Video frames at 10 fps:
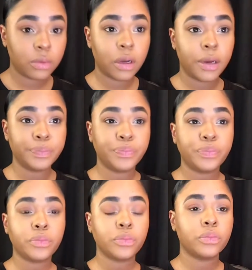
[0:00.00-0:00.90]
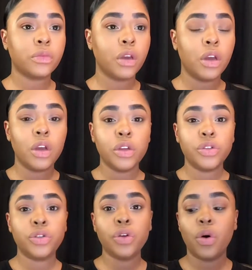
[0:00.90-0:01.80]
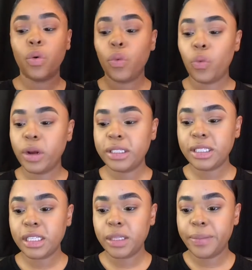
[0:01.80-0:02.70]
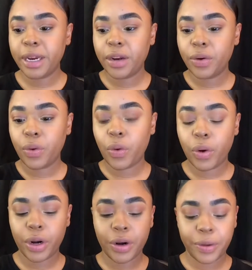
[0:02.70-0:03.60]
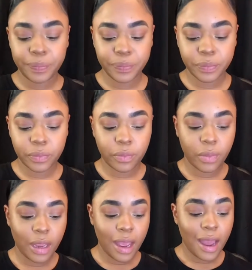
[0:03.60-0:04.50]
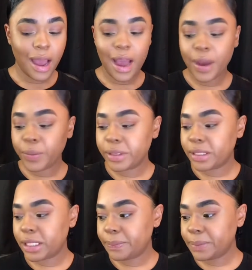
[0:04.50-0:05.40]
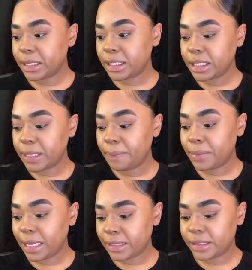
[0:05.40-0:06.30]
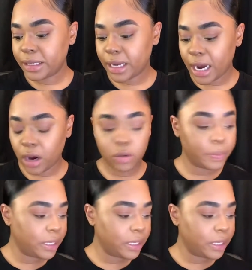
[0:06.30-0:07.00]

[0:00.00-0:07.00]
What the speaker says: Okay. So once that's in my inner corner, I would typically blend it out